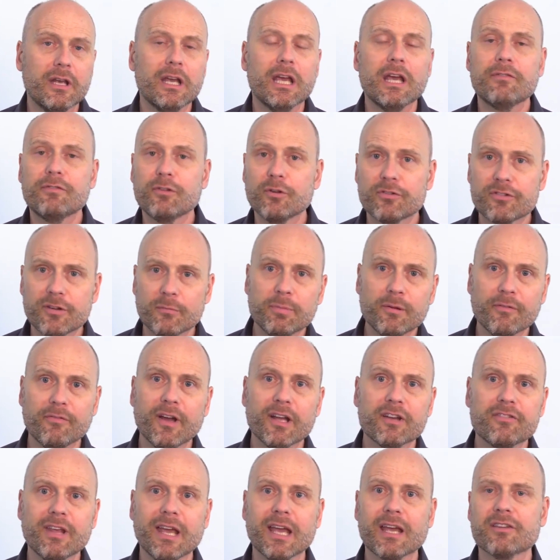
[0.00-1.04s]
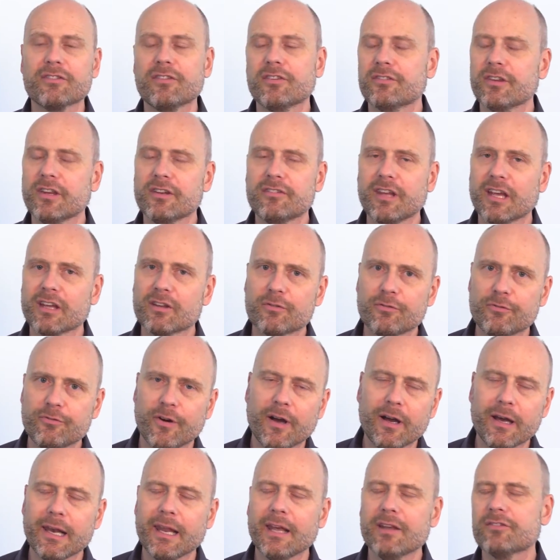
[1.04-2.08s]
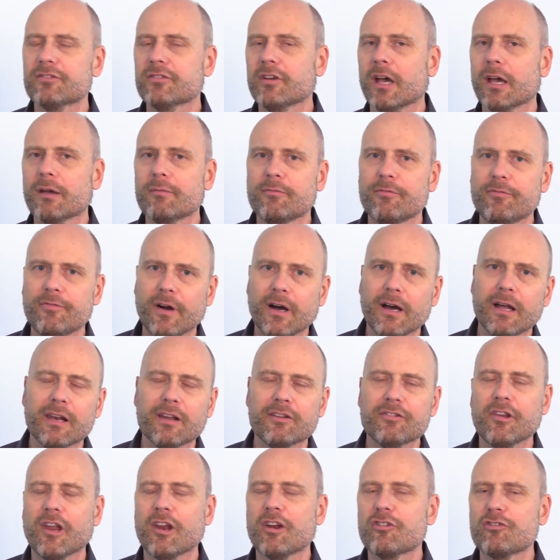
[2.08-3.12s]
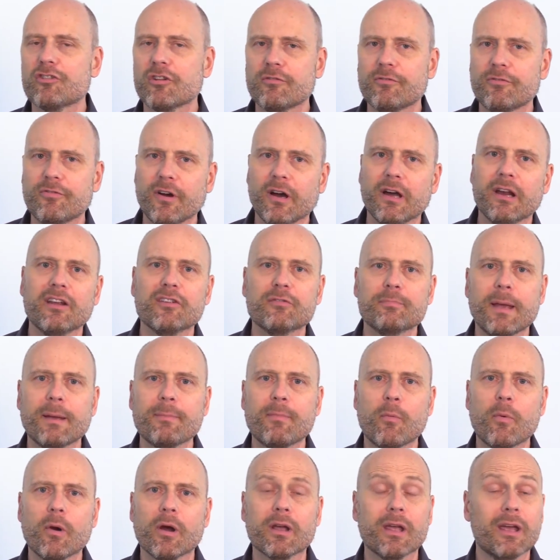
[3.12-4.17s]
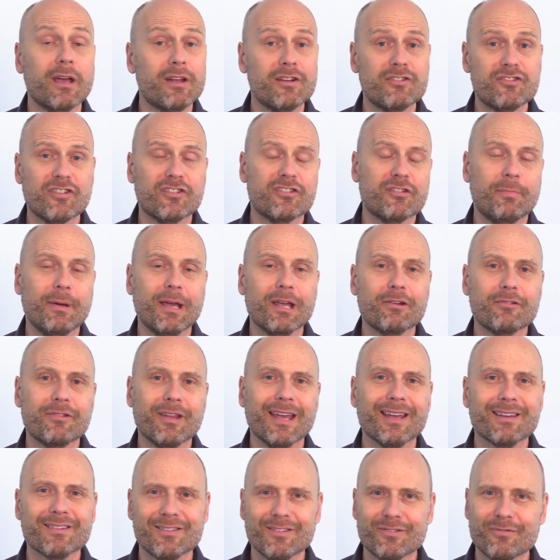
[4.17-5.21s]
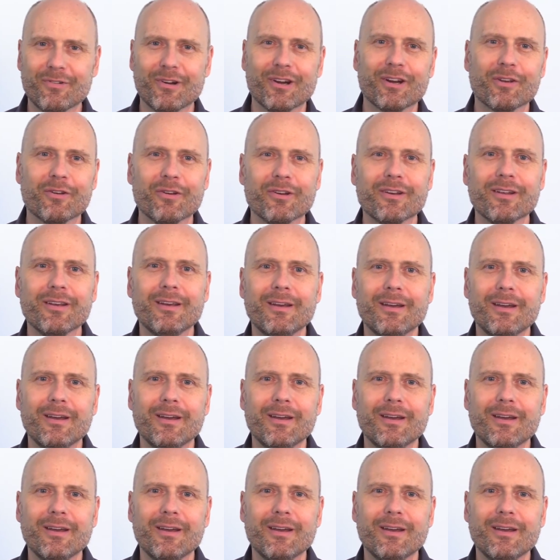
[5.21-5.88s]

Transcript: If you simplify taxes, it takes far less time, far less energy, far less paperwork just to pay your taxes. Very good